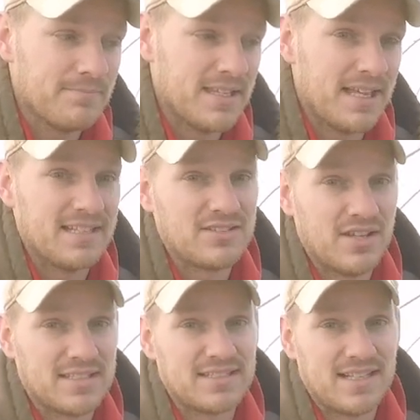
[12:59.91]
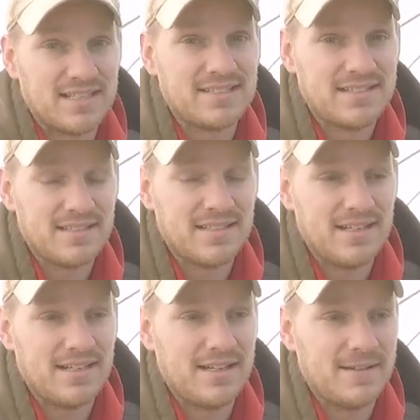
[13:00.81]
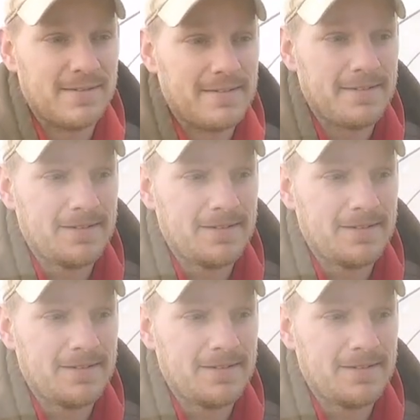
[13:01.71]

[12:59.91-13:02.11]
and that so that's nice. Uh, another